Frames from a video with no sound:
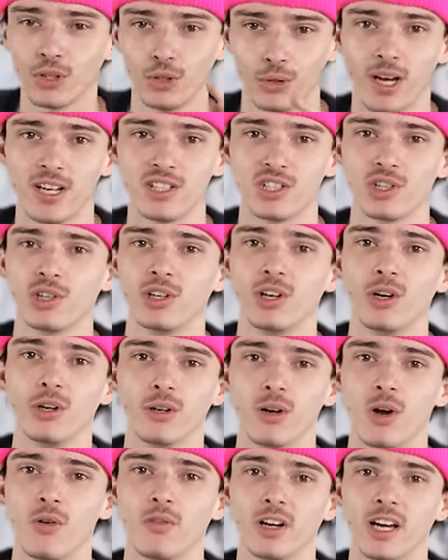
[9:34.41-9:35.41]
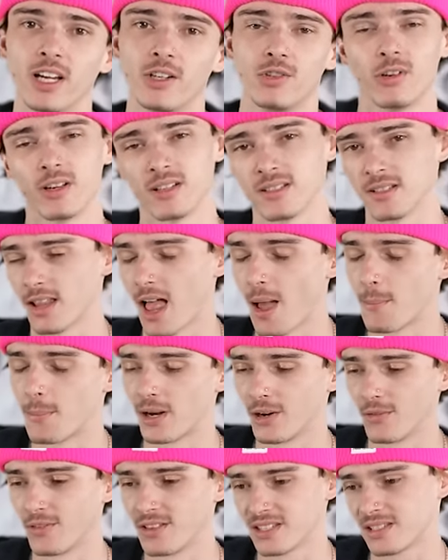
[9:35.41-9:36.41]
you guys are gonna know your overhead tricks a lot
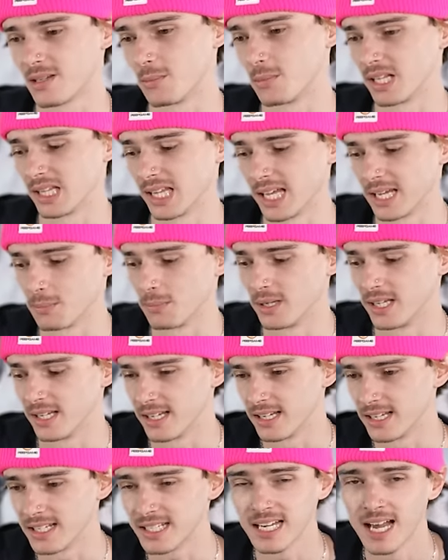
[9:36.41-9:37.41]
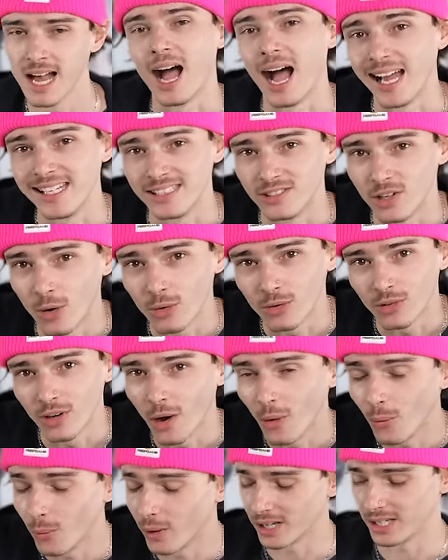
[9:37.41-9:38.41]
better than somebody like me is. I don't
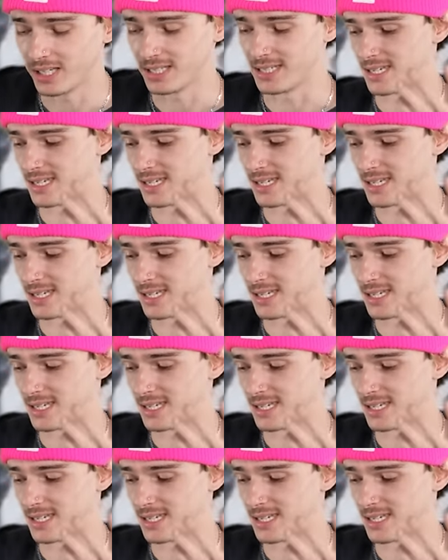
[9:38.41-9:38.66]
know what he